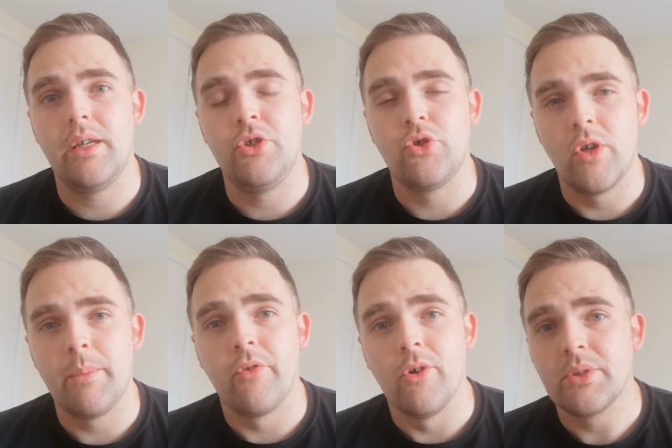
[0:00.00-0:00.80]
enjoy
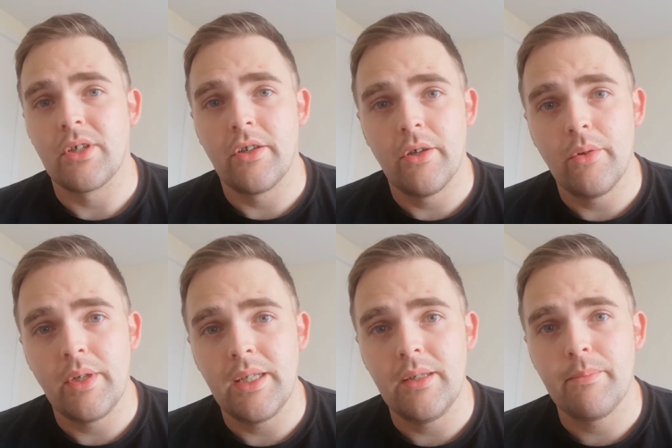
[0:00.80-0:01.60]
the performance I know
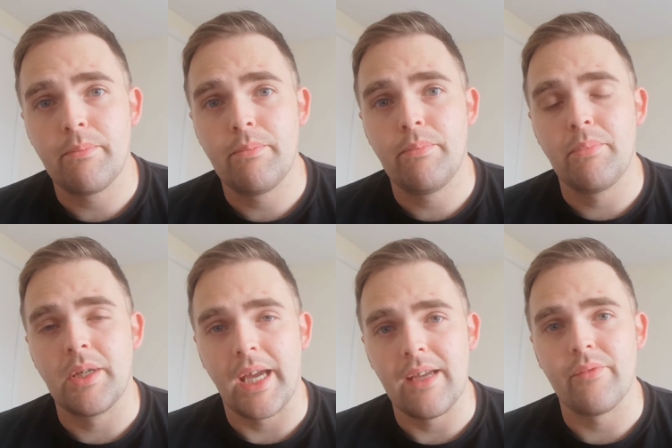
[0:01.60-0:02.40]
he
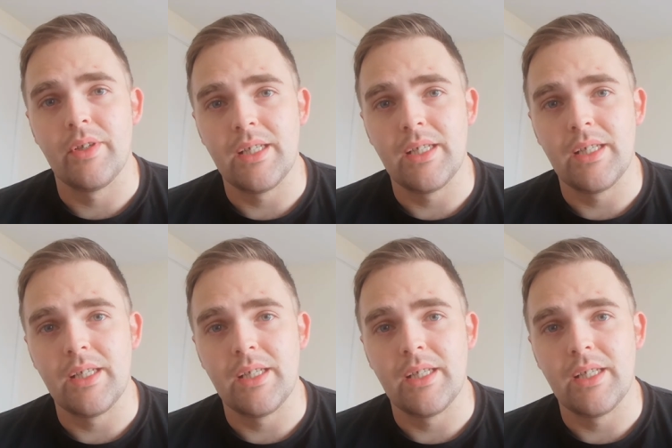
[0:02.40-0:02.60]
gave